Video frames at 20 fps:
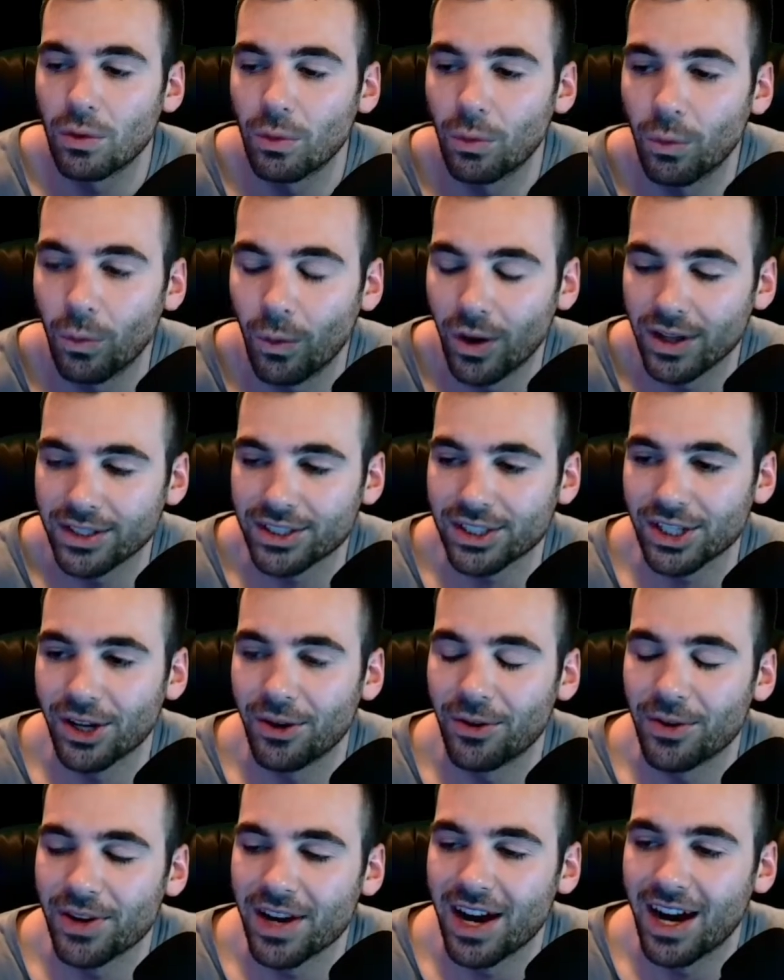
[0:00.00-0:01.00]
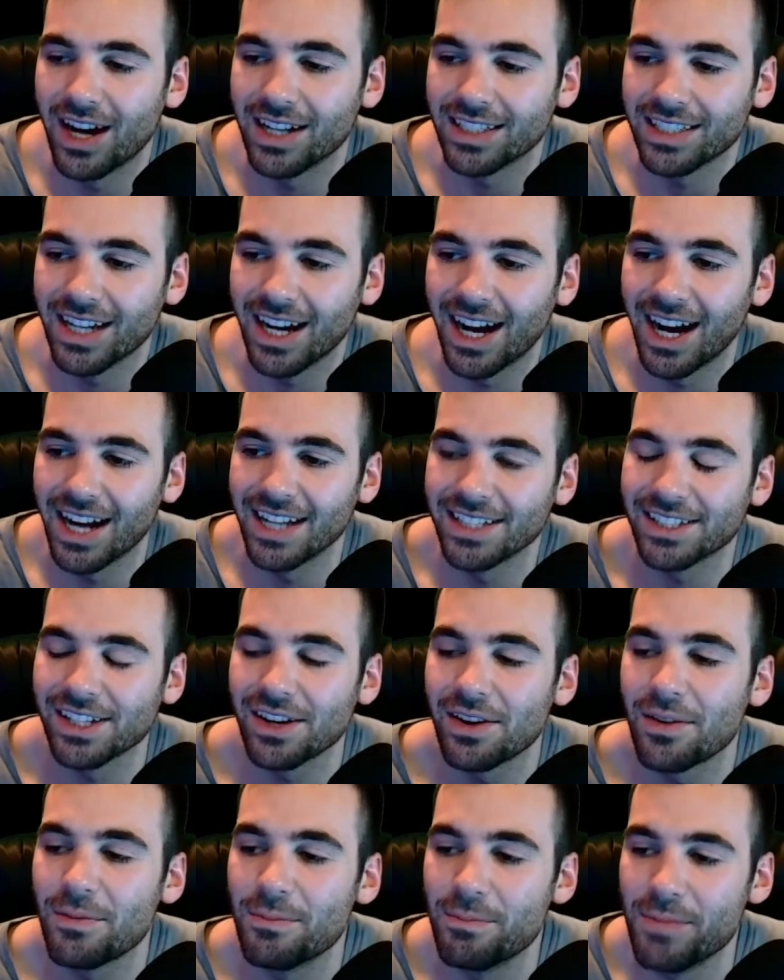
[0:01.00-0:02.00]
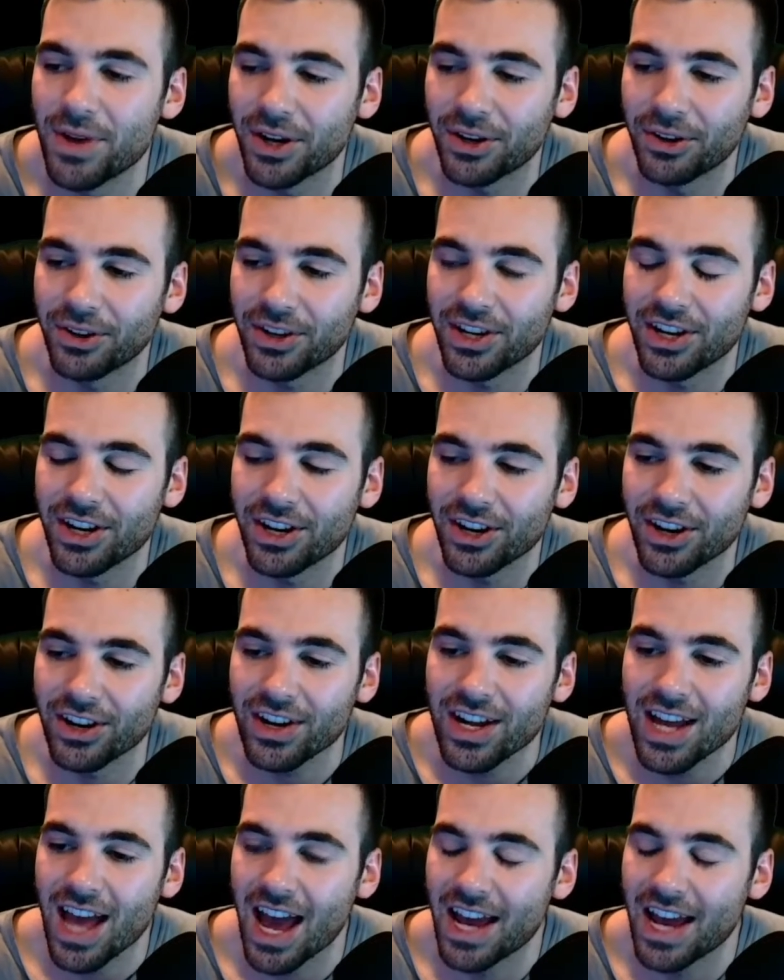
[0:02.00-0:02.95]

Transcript: What's going on, guys? Mickle here,